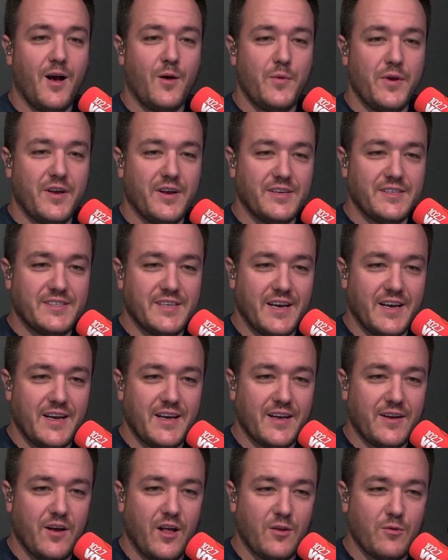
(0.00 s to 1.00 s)
because
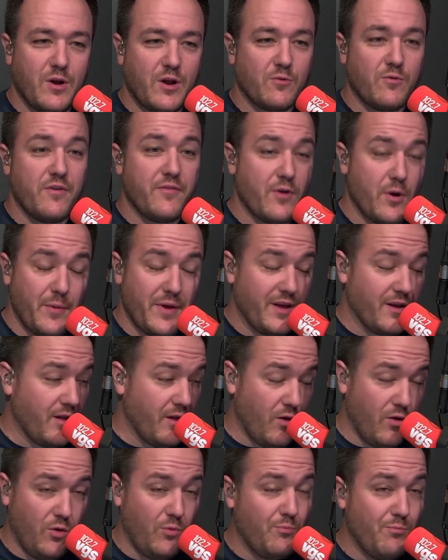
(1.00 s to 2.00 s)
Colorado River, I mean, a
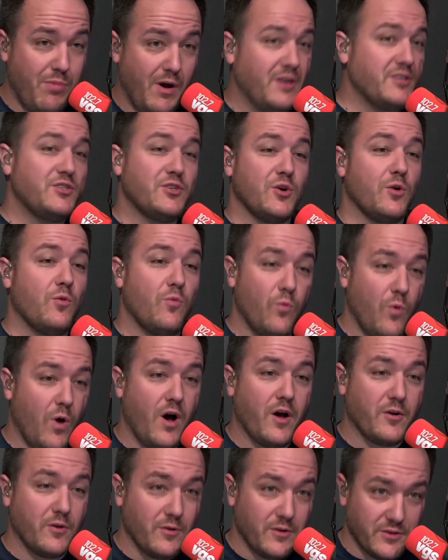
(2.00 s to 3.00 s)
whole bunch of
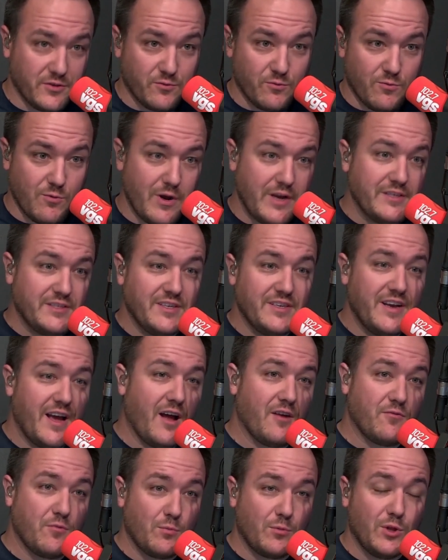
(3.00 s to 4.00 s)
water is racing
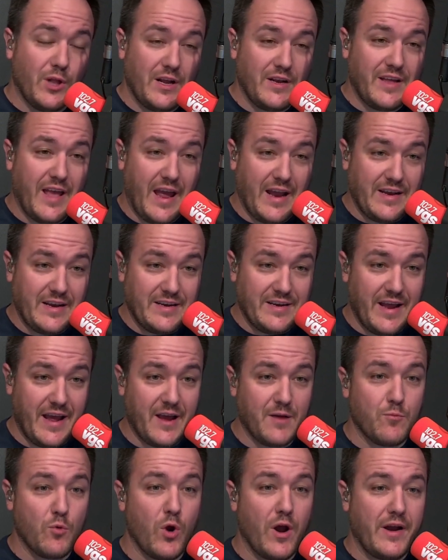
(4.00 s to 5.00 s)
down from Glen Canyon
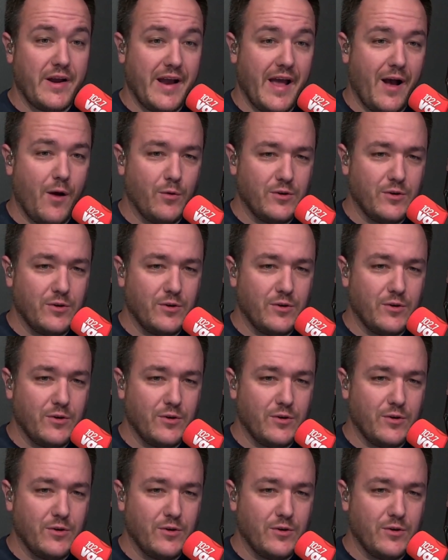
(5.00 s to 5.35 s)
Dam right now,